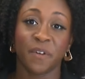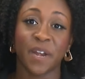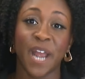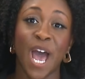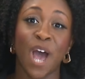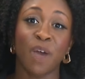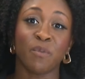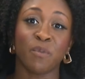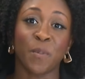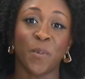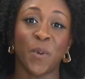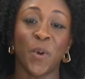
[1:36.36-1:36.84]
For
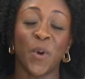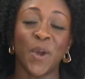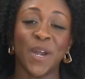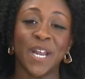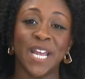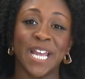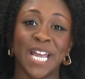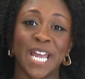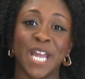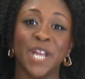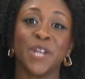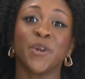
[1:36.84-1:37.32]
now,
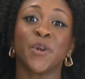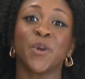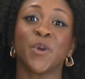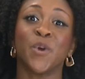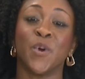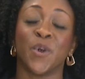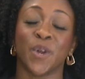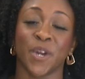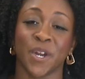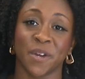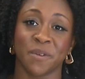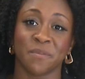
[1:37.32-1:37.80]
reporting in
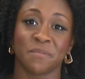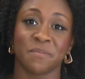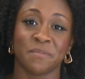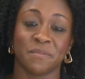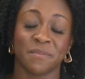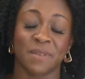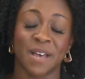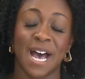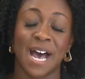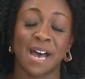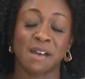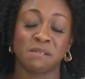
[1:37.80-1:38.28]
your corner,
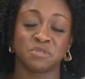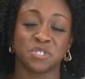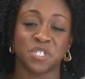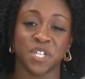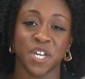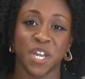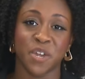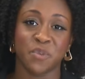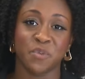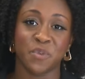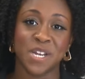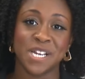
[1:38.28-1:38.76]
I'm
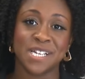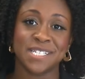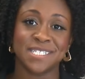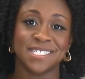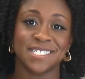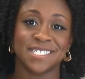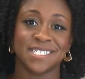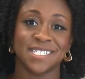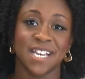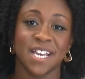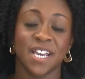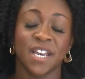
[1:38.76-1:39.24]
Janae
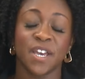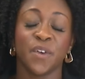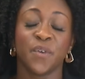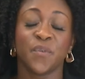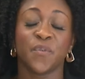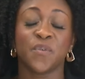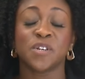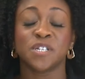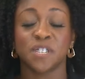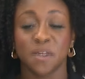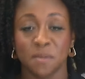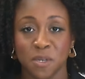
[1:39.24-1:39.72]
Reese
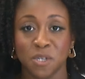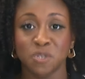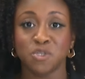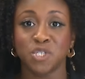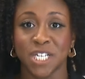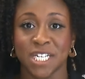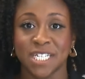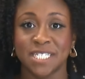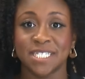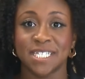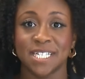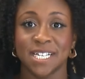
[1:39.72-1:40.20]
for
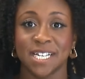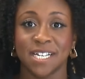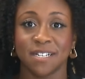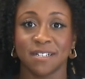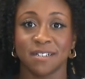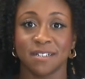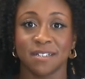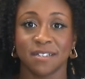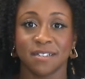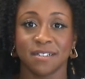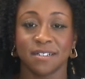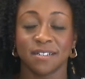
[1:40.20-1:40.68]

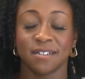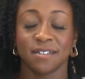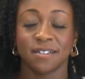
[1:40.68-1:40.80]
WJZ.